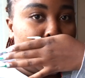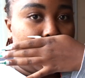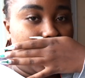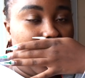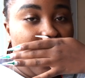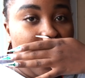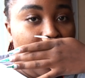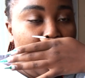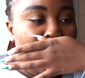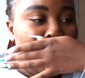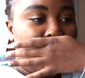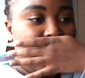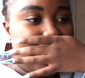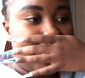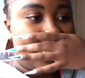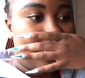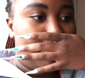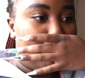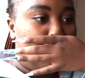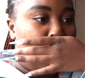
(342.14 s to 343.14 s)
Y'all,
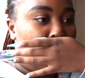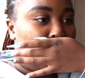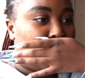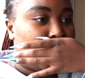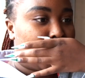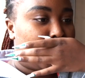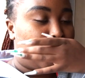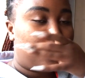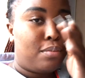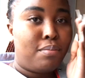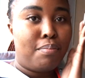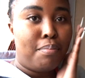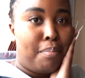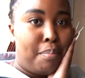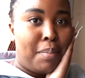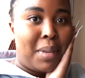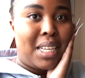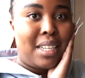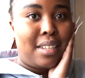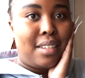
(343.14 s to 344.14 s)
it's about
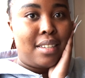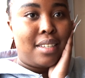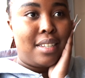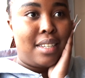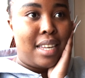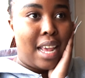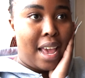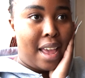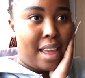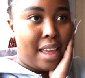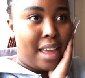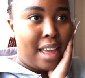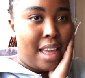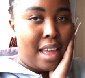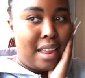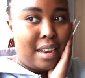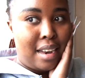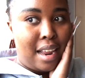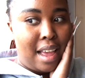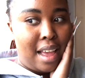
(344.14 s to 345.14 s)
midday
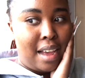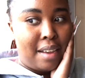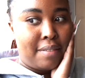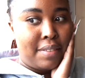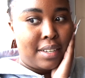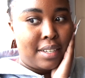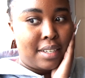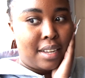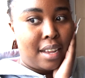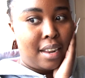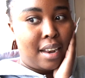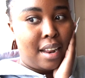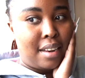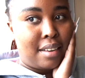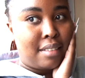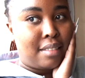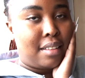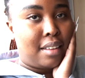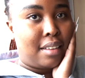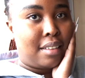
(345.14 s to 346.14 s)
and I haven't done
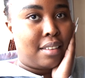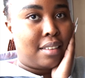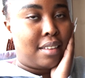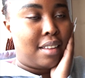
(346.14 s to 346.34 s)
anything,